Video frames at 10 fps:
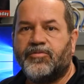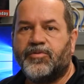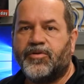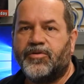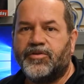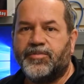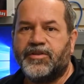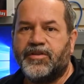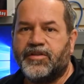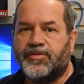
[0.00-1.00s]
we're going to be
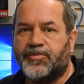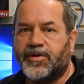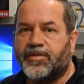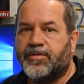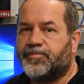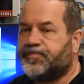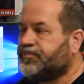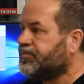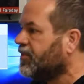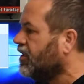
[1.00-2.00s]
dealing
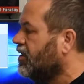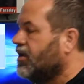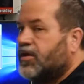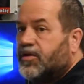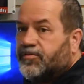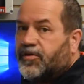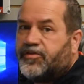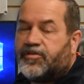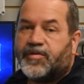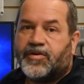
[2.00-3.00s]
with.
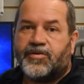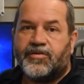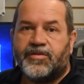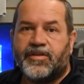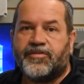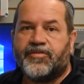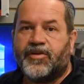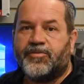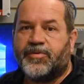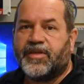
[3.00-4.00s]
First of all, let's
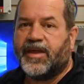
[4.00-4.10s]
start with